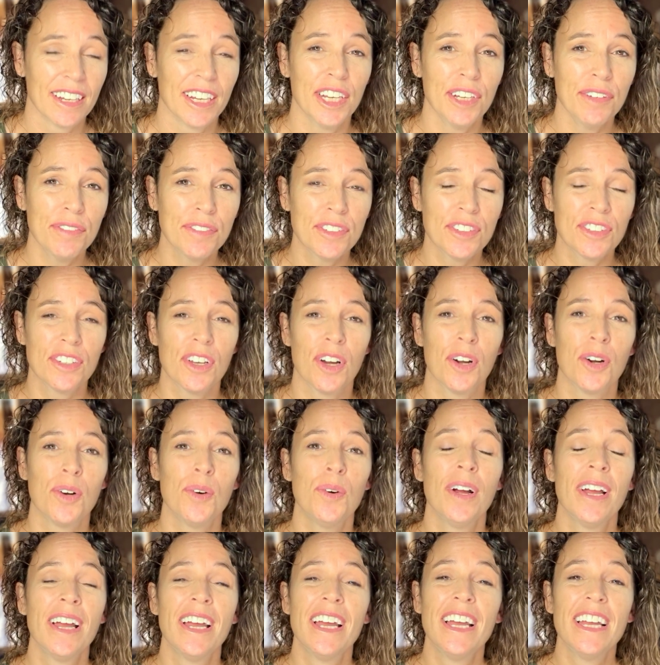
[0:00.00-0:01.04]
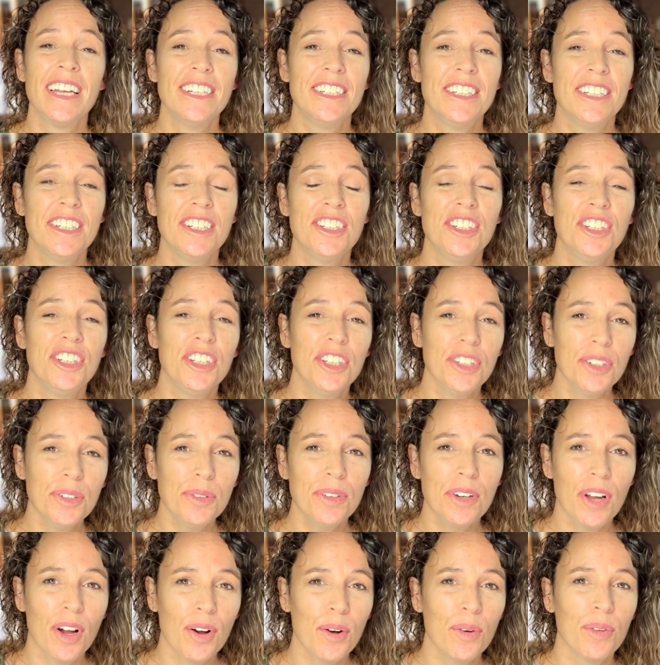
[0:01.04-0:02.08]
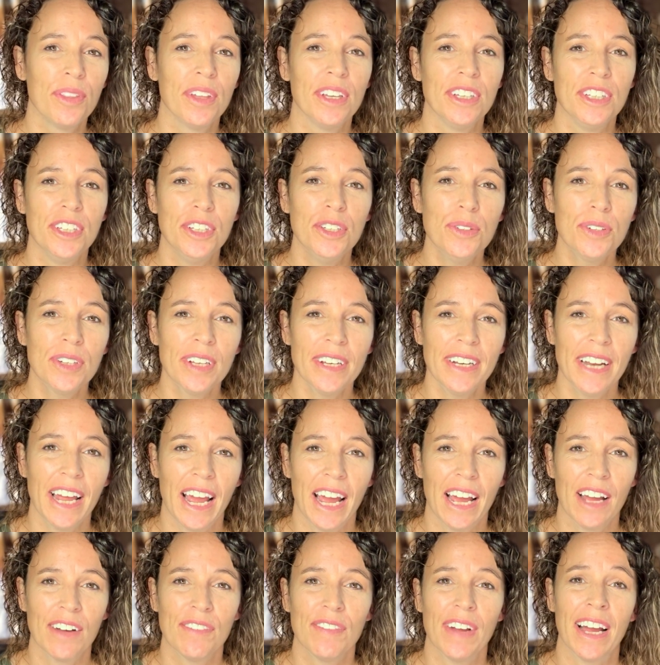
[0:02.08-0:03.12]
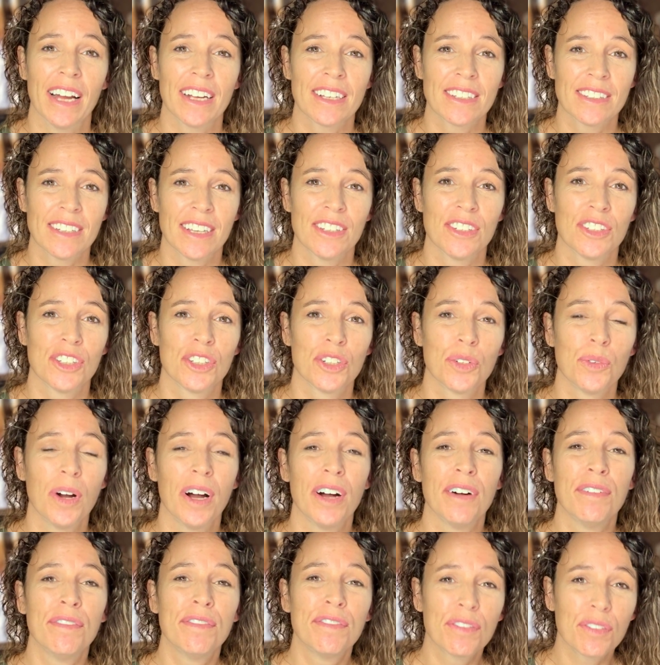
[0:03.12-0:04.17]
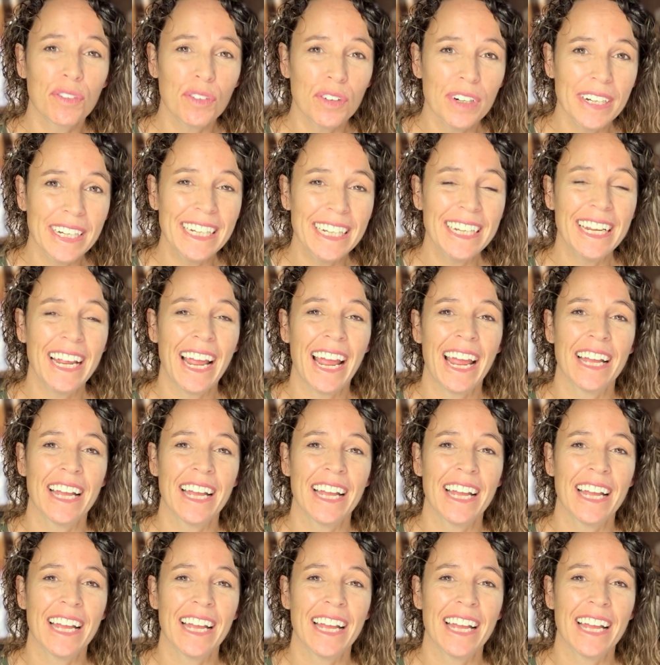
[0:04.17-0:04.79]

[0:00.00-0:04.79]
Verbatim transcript: If so, did you know that you can have access to a free